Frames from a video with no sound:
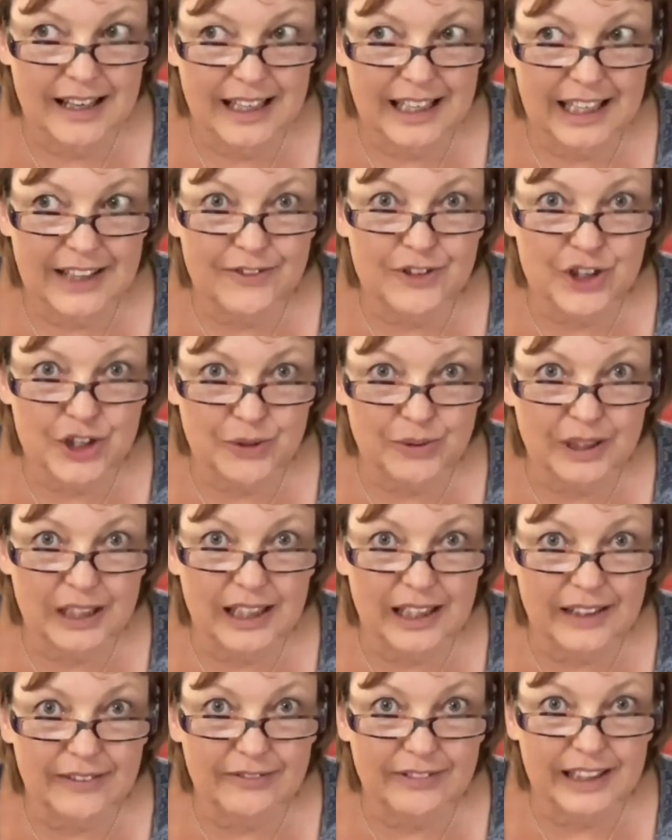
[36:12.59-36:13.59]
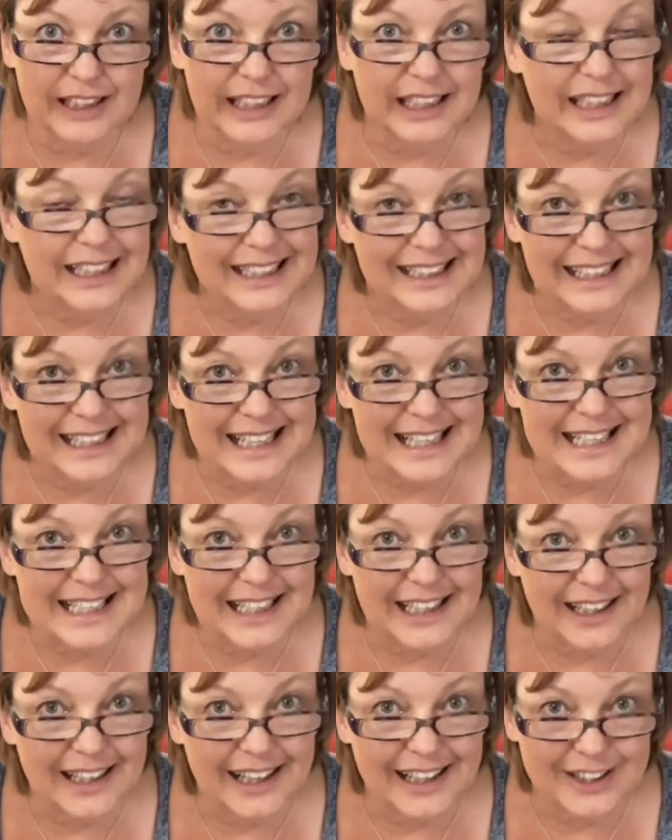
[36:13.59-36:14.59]
gives you a lovely,
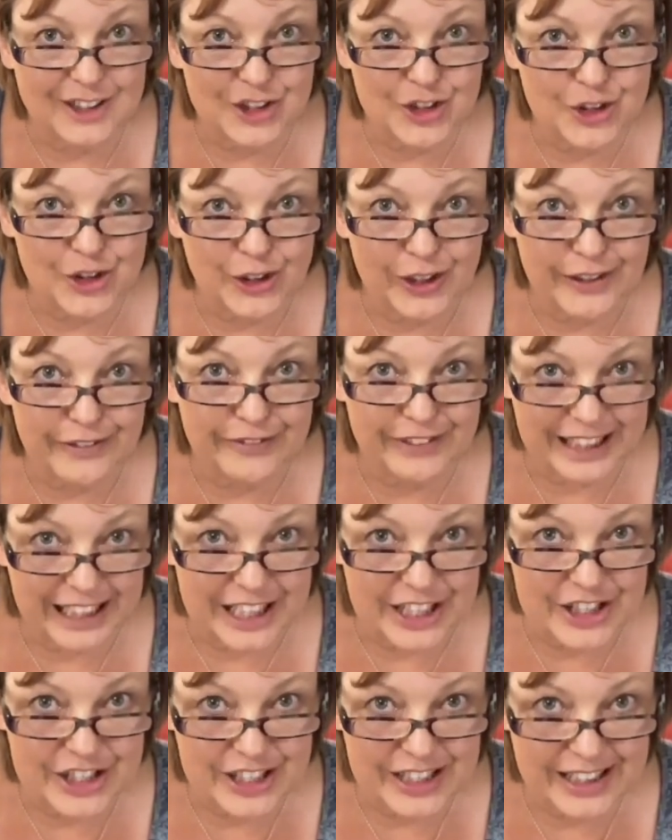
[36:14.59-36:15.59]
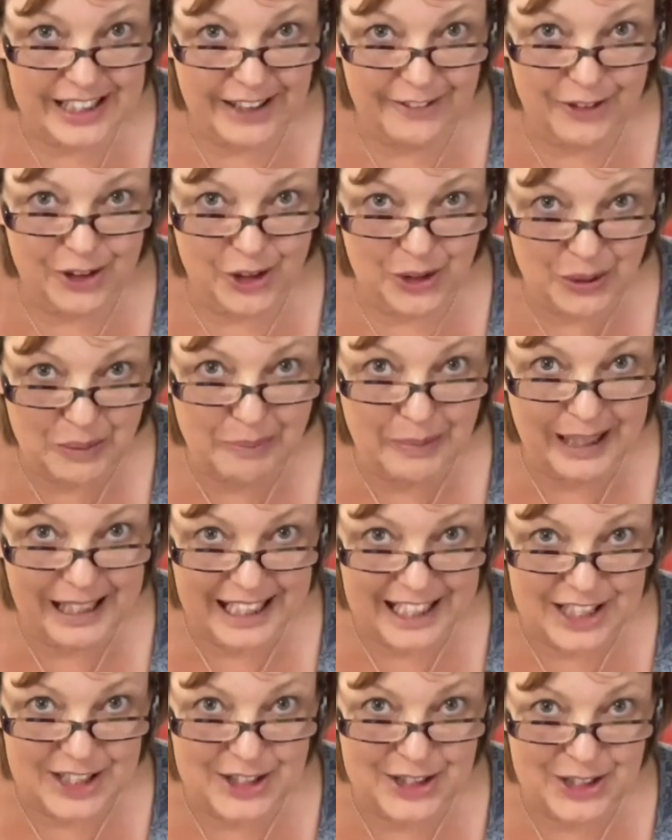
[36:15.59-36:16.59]
neater and stronger finish if you can
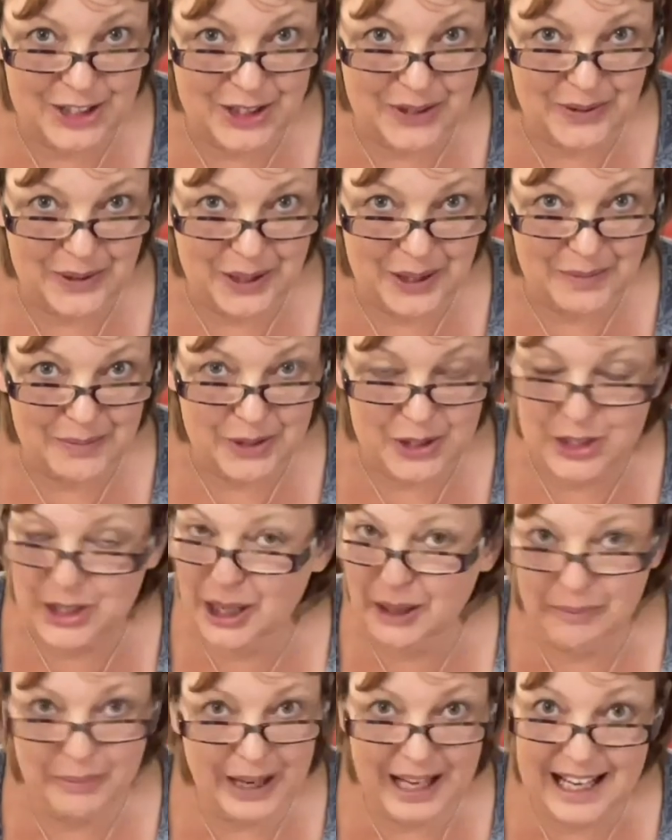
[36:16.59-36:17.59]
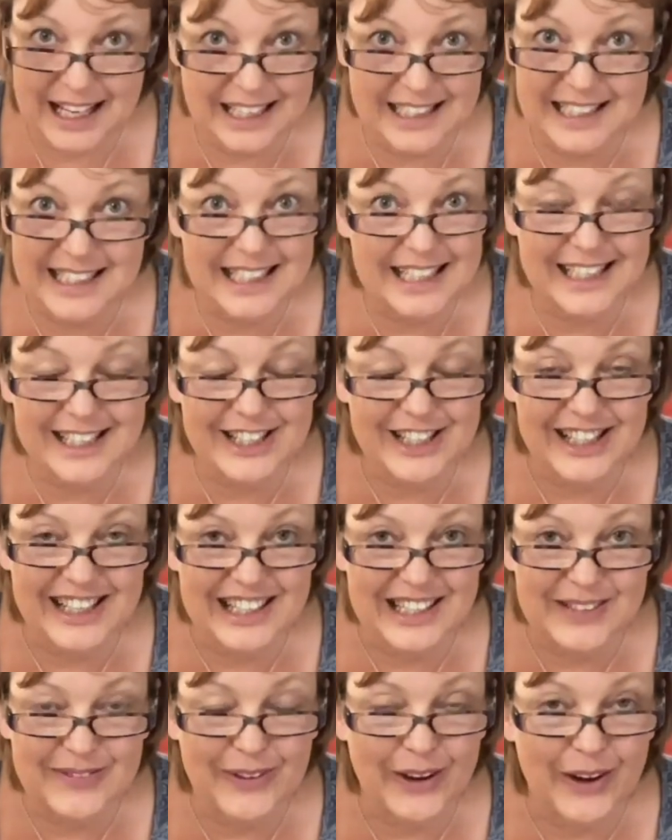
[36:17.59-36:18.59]
manage to do it on the machine, but hand stitching
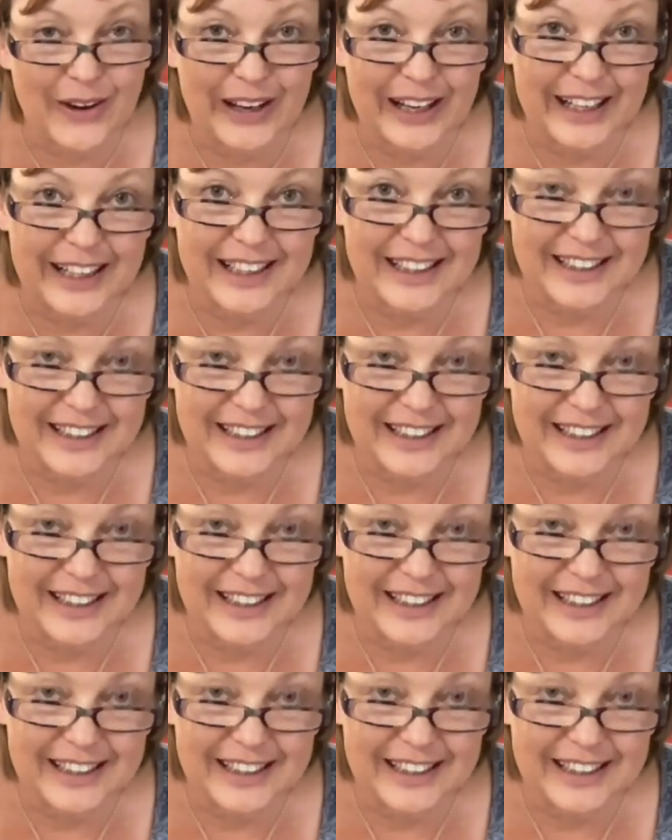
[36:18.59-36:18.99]
is fine.